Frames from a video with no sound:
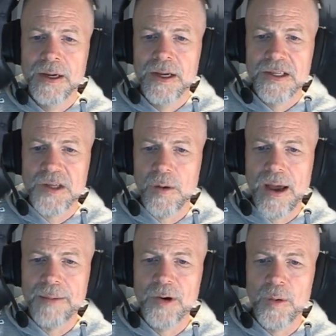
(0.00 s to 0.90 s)
So
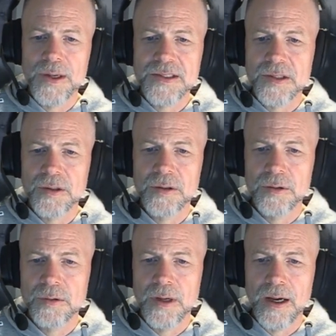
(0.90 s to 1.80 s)
I'm going
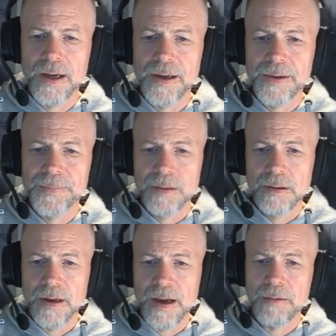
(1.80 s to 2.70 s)
to,
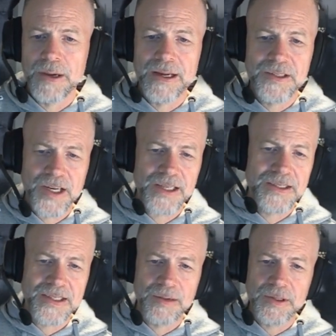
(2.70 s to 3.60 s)
we got to check
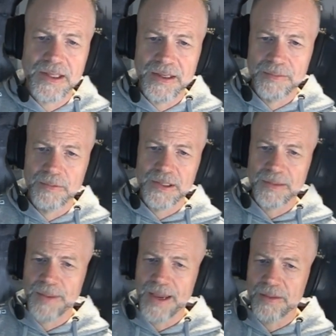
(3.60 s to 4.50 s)
and see what the
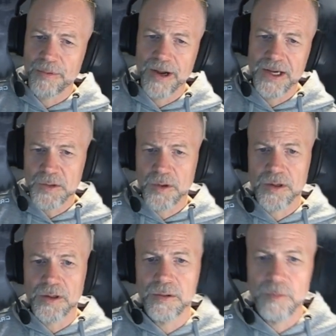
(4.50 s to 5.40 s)
pay the price
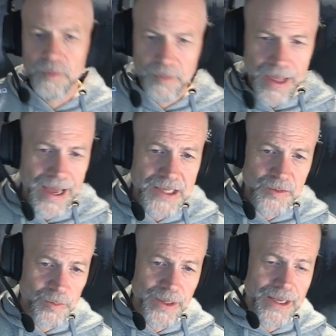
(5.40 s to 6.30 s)
oracle has
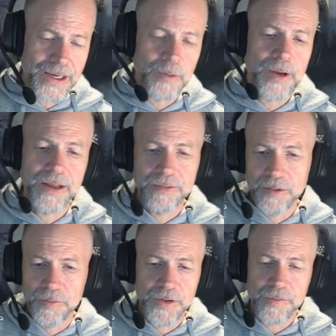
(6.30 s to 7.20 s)
for me anyway, and
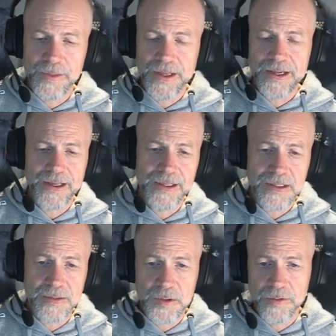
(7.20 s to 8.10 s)
hopefully from that I can get
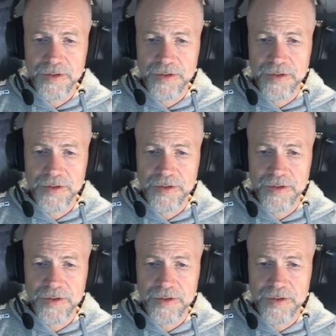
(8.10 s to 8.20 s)
some sort of